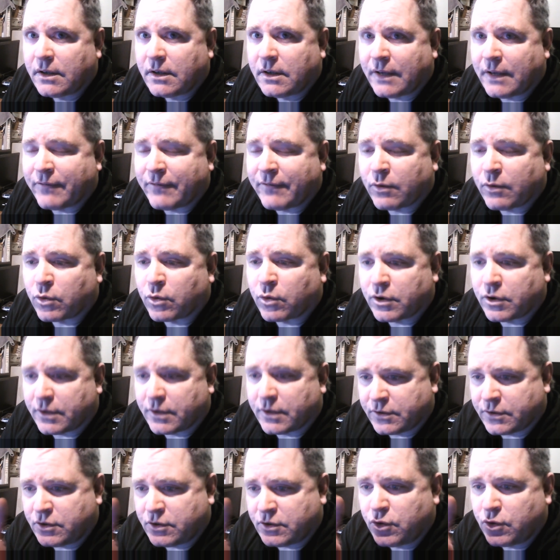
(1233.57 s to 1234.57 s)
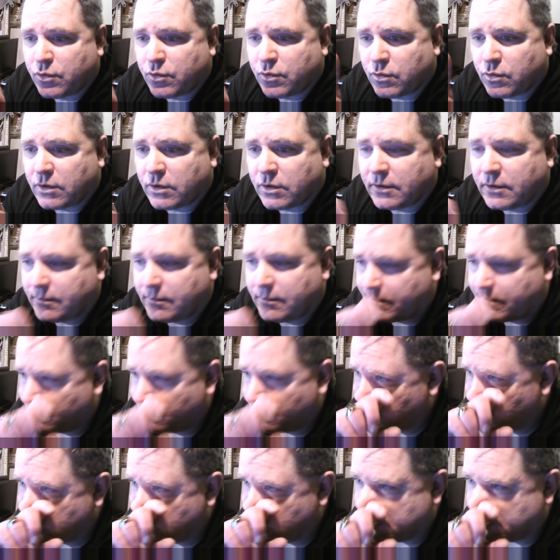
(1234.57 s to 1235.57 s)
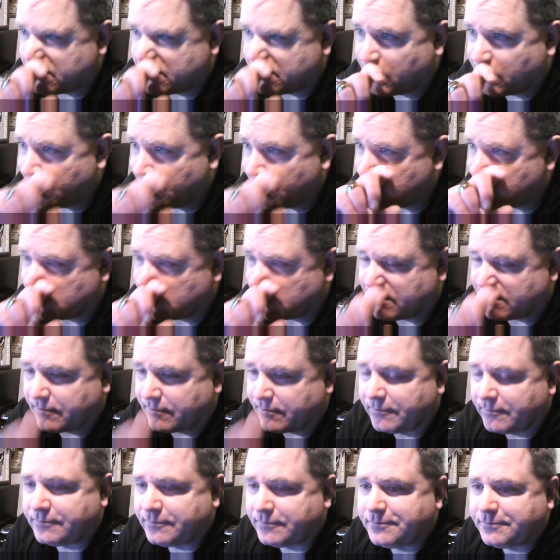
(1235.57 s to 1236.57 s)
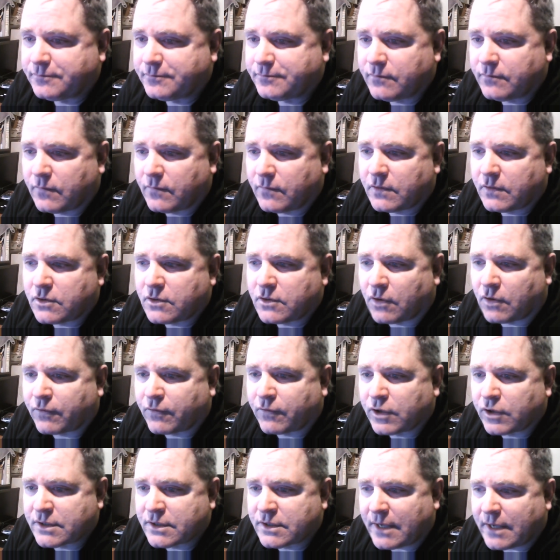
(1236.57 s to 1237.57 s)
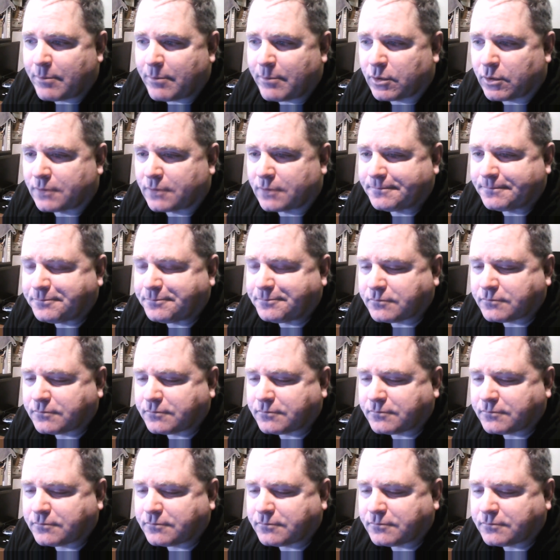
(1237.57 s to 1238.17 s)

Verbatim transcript: if it were a two situation. So, for example,